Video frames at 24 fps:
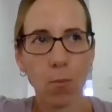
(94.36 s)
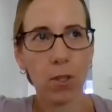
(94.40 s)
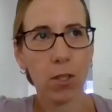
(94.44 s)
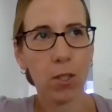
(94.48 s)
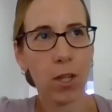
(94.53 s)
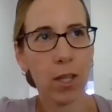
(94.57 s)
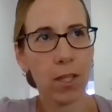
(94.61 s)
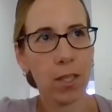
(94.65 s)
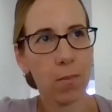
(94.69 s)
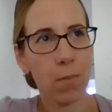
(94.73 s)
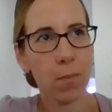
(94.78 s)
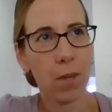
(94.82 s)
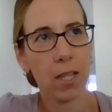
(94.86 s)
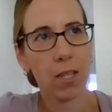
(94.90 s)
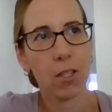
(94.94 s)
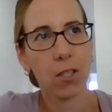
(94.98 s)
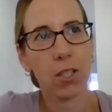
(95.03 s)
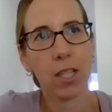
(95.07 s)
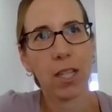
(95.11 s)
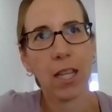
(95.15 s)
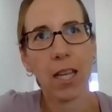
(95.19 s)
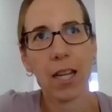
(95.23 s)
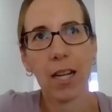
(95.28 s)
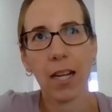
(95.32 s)
we just managed
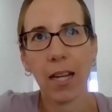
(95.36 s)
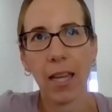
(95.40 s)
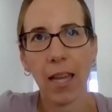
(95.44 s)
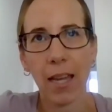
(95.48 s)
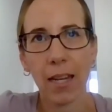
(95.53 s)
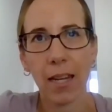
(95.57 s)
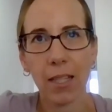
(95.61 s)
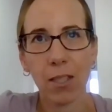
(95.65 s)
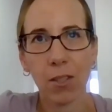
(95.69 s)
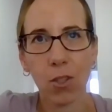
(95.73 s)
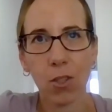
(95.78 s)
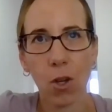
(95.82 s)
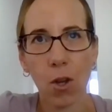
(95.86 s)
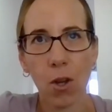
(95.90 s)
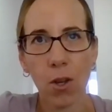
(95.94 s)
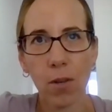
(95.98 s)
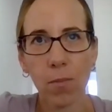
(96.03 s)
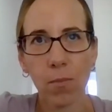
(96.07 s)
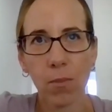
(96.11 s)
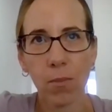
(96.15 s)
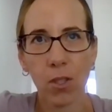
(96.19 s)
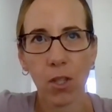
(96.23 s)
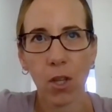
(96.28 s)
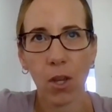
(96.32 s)
to get it out in
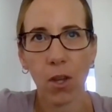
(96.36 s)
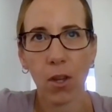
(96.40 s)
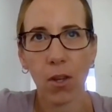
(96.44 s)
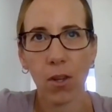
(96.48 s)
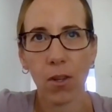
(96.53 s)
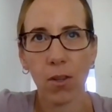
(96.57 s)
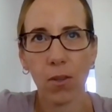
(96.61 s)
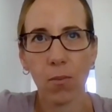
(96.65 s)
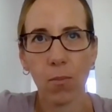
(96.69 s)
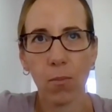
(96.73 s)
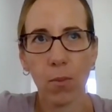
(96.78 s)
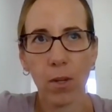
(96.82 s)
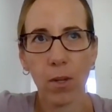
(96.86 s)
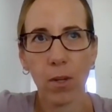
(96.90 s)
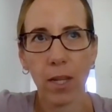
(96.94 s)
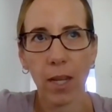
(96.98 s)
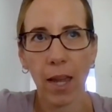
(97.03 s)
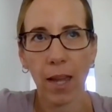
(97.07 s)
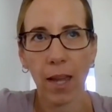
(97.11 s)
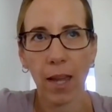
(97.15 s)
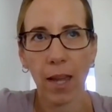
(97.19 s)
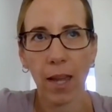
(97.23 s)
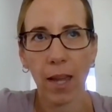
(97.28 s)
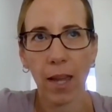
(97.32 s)
time, so we
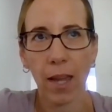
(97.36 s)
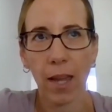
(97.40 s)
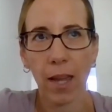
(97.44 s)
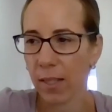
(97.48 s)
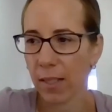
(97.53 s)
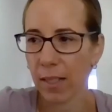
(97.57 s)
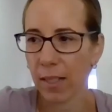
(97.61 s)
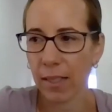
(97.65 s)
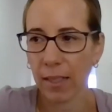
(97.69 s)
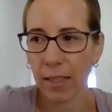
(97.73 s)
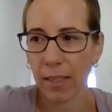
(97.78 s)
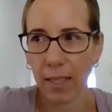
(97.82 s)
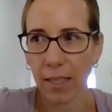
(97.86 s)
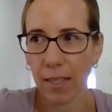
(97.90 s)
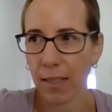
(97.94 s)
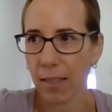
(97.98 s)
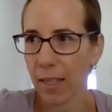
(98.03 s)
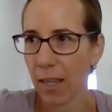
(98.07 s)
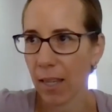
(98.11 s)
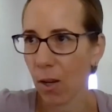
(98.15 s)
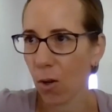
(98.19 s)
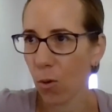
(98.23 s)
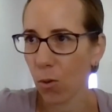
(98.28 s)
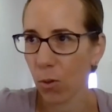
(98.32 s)
had to basically
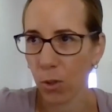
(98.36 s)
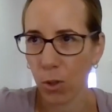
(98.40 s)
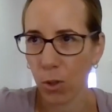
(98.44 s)
tell,